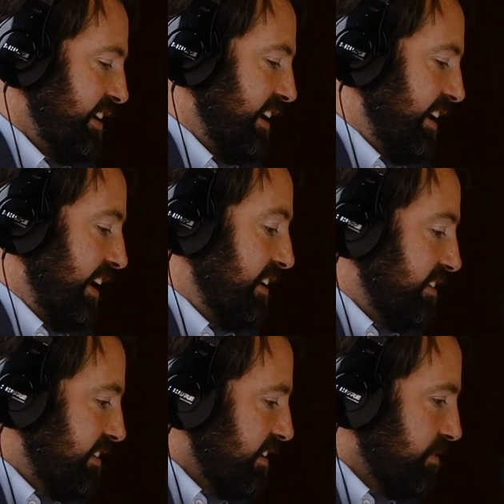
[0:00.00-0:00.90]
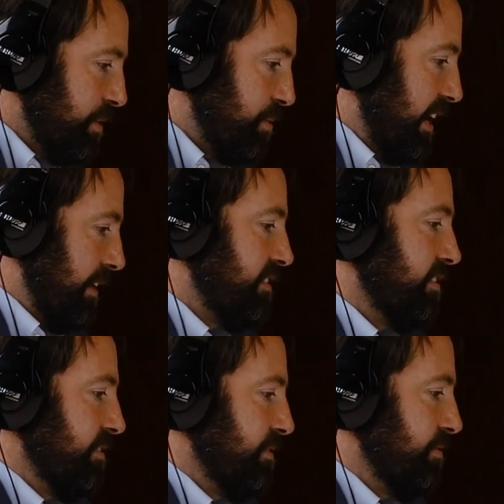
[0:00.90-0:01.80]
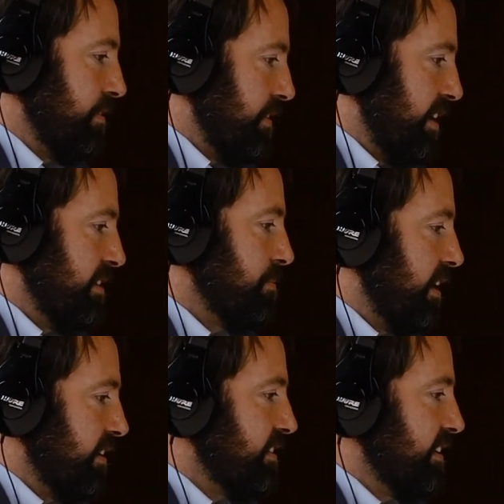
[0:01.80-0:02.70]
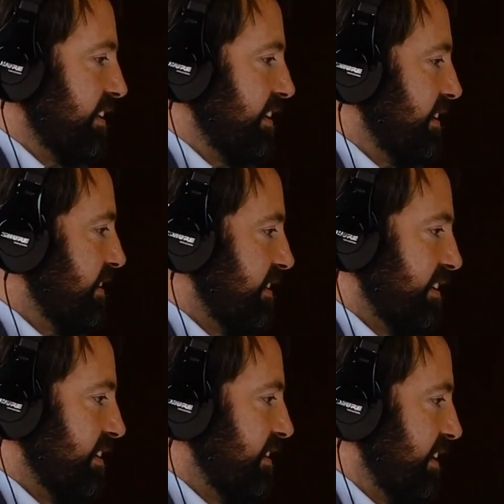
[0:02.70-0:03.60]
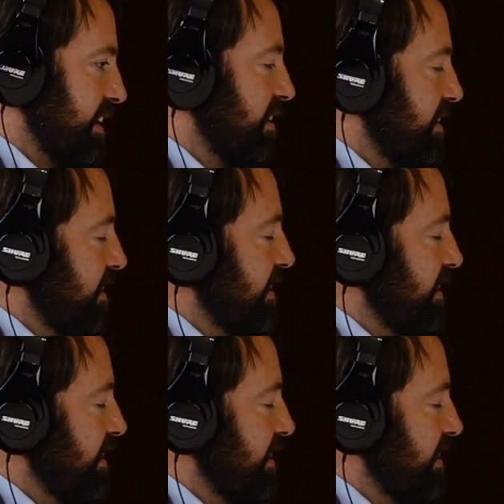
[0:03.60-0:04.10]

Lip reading: and we will have to refine policy year on